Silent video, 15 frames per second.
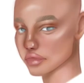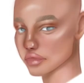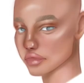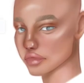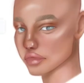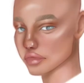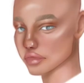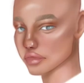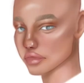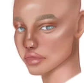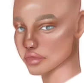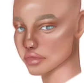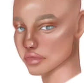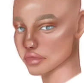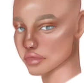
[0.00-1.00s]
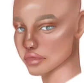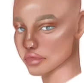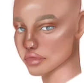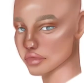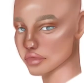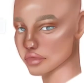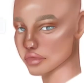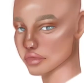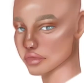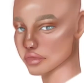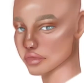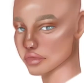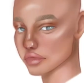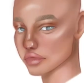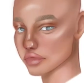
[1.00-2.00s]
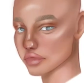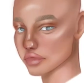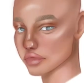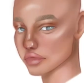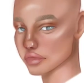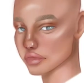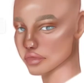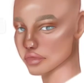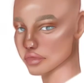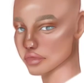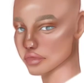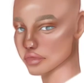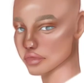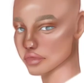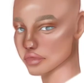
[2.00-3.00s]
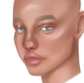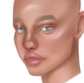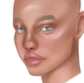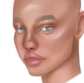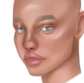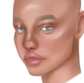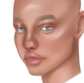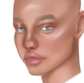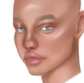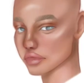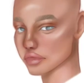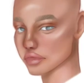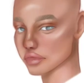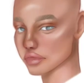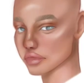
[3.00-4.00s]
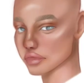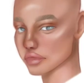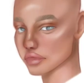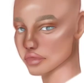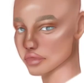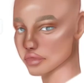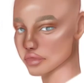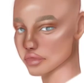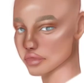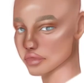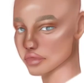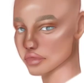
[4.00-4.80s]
Nothing is said.